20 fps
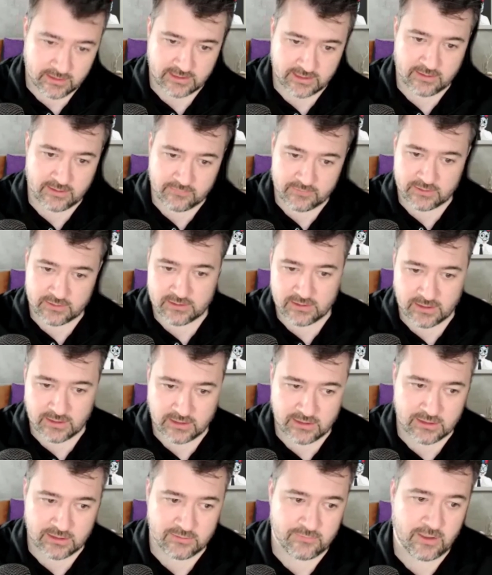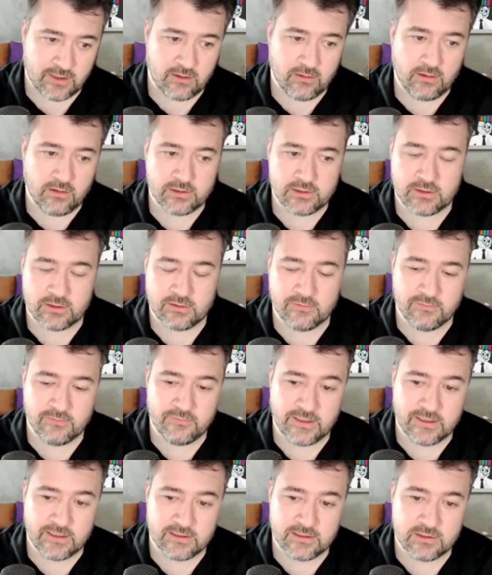that gives us an idea for how long certain
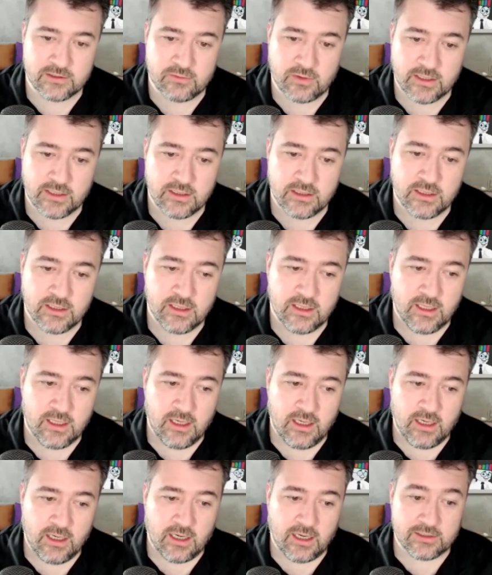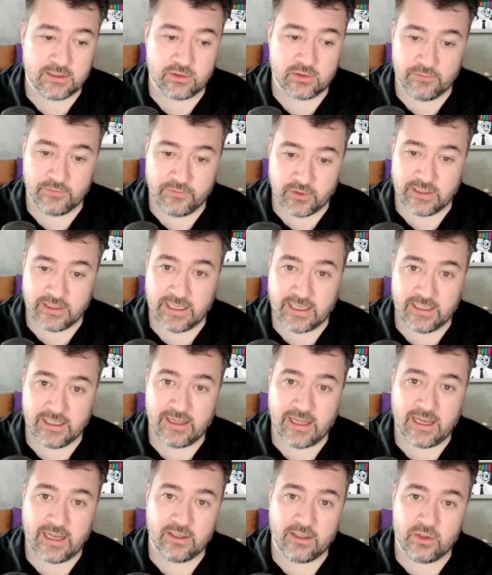phases run. So if you're getting
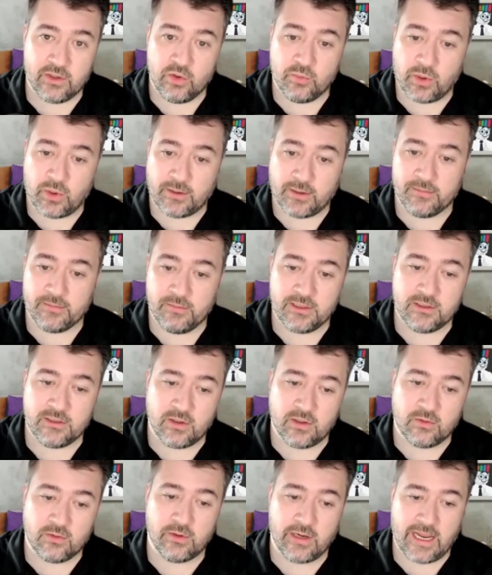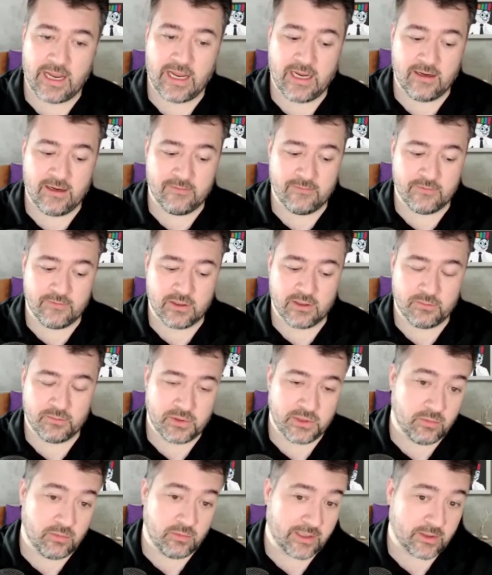that, you probably don't have the
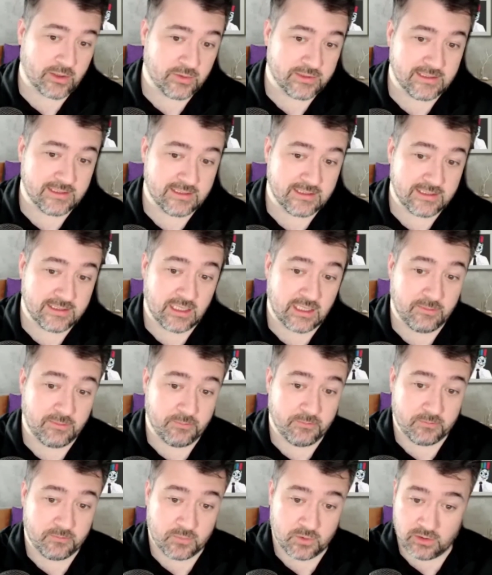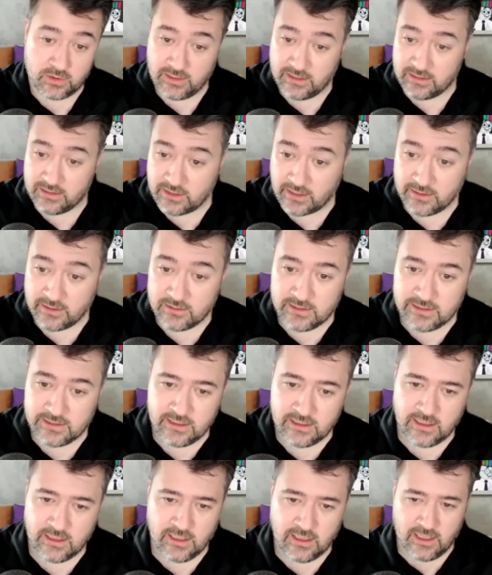prerequisites set up entirely.
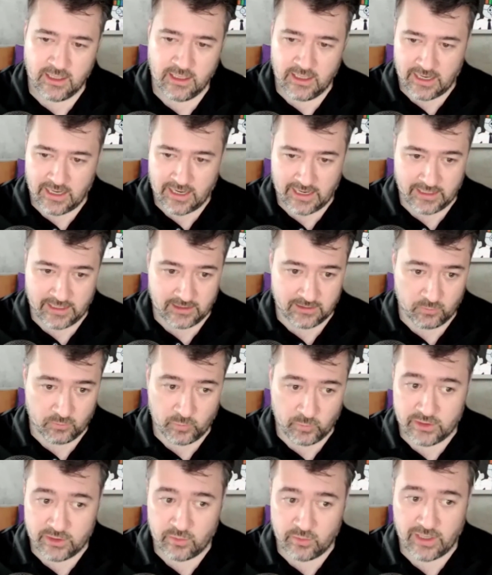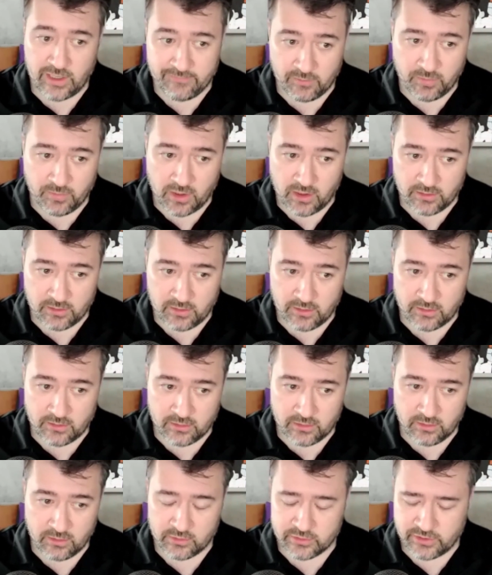And we do have a blog
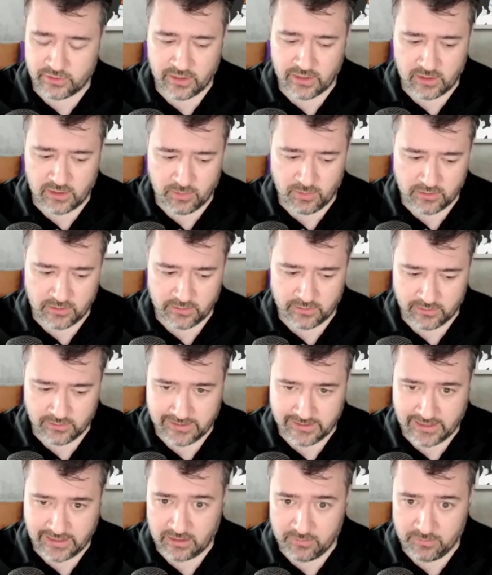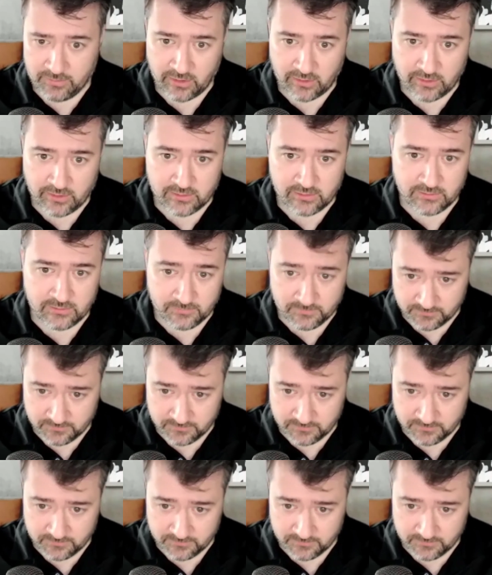article, sorry, not a blog article, a KB article